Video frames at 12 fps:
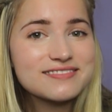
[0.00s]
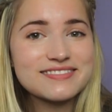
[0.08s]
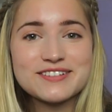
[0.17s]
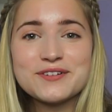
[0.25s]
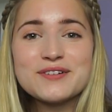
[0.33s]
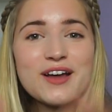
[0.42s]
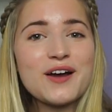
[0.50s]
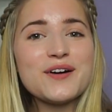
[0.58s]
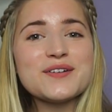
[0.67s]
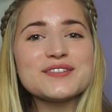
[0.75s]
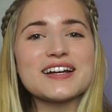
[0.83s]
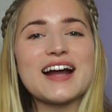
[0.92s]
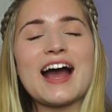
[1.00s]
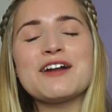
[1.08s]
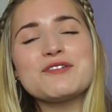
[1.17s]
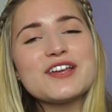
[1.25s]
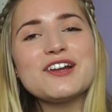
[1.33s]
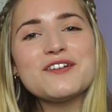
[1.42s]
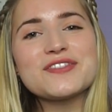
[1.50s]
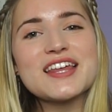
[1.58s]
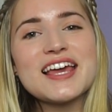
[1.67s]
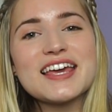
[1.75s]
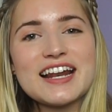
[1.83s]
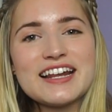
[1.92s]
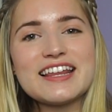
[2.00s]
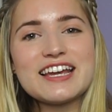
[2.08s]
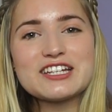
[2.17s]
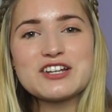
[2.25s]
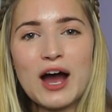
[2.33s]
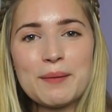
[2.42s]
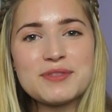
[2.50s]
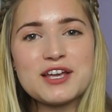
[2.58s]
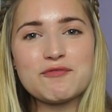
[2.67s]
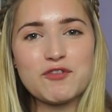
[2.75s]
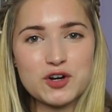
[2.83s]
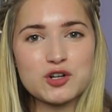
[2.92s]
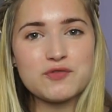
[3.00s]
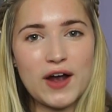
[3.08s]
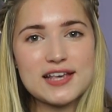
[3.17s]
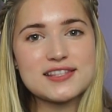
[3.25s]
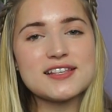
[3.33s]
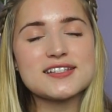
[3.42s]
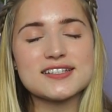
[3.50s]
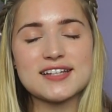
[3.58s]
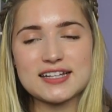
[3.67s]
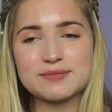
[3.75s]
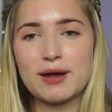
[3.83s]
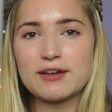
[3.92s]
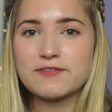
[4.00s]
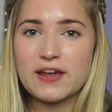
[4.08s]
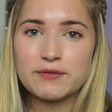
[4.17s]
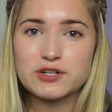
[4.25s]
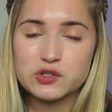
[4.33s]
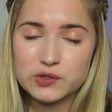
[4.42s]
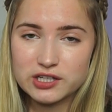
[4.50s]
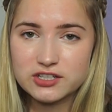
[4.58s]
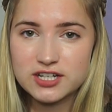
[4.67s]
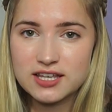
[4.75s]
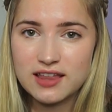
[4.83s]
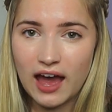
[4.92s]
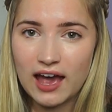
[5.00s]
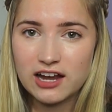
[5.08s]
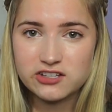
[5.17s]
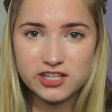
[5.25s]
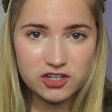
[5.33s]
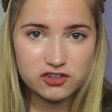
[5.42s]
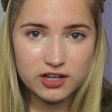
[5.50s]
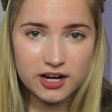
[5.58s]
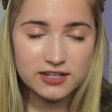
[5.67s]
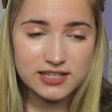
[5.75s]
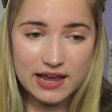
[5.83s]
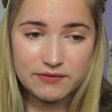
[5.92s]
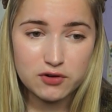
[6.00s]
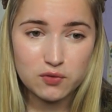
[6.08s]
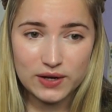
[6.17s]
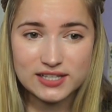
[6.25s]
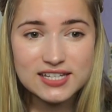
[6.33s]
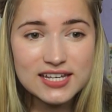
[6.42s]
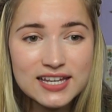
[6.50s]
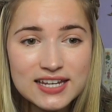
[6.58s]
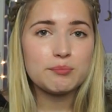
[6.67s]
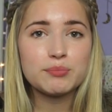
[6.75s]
Who knows? Like I really don't think anything can top the Infernal Devices, because that's my favorite trilogy that Cassandra Clare has ever written.